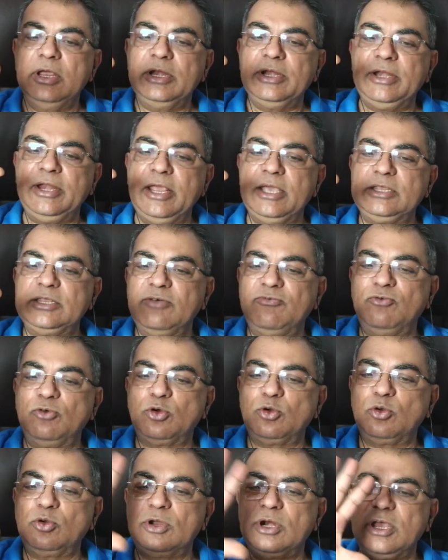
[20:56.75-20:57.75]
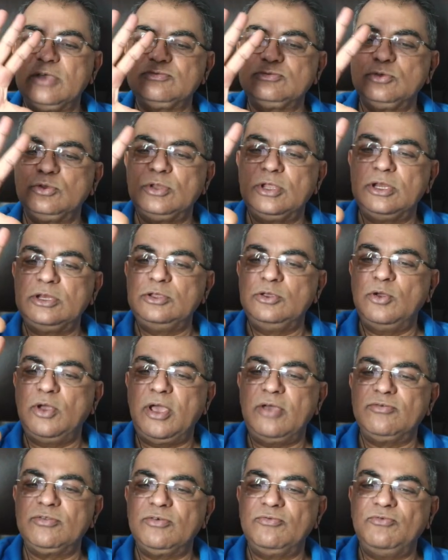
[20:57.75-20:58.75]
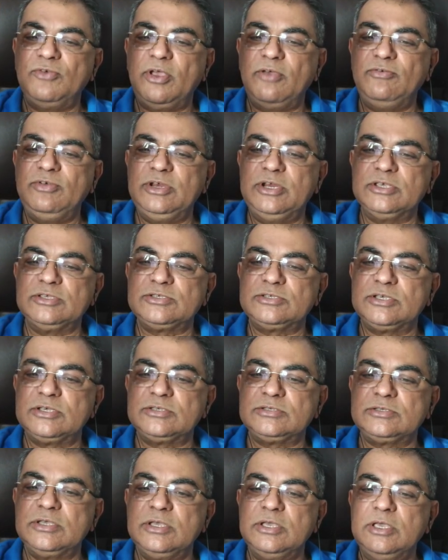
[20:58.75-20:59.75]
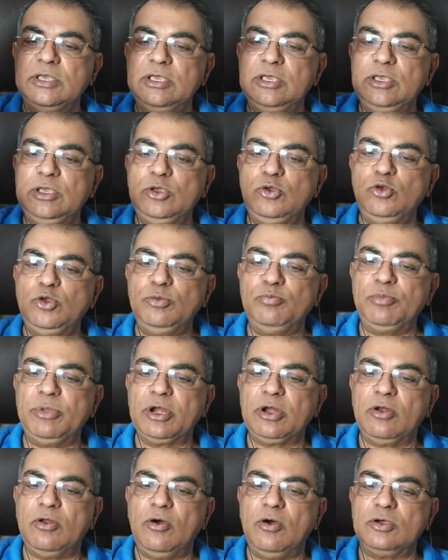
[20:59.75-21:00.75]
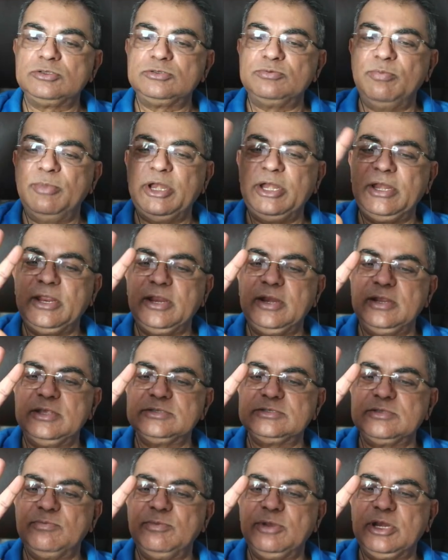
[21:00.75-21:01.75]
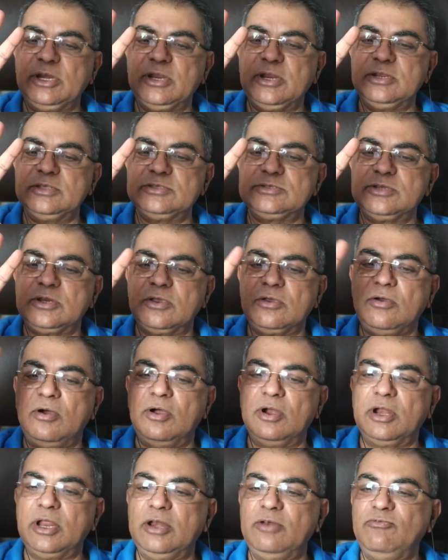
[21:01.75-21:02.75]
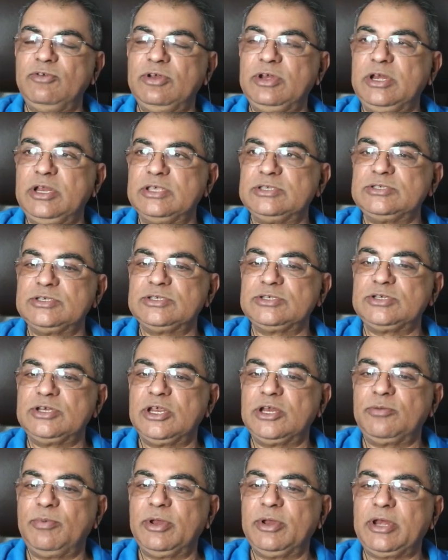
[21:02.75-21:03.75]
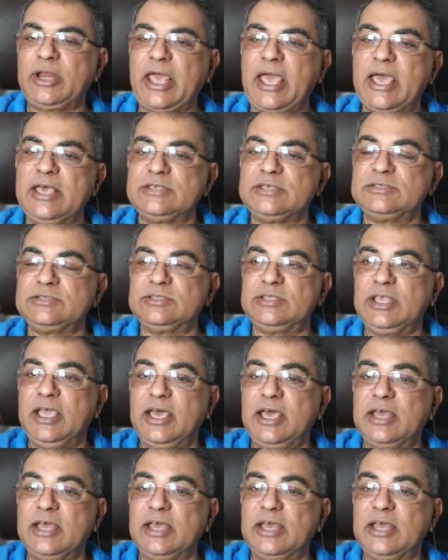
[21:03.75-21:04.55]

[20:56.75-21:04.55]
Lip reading: take the photograph so that you have the evidences, equipment loss, maintenance record and witnesses statement as they are